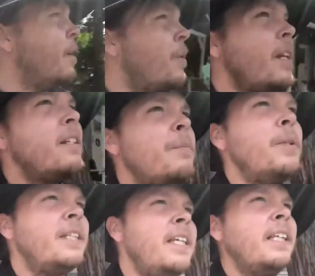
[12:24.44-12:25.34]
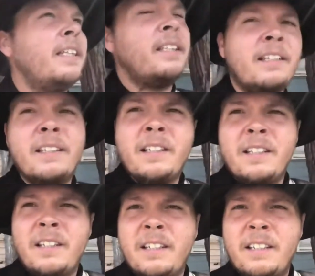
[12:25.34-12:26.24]
What is up with this?
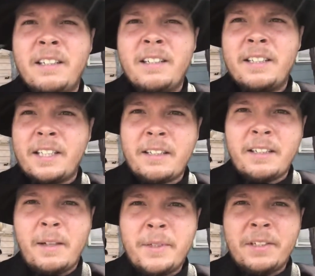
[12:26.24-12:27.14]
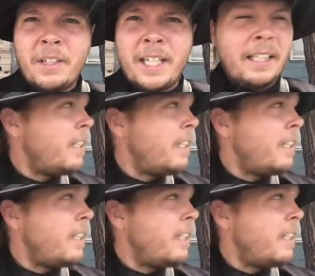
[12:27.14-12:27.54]
See, uh, I'm just looking at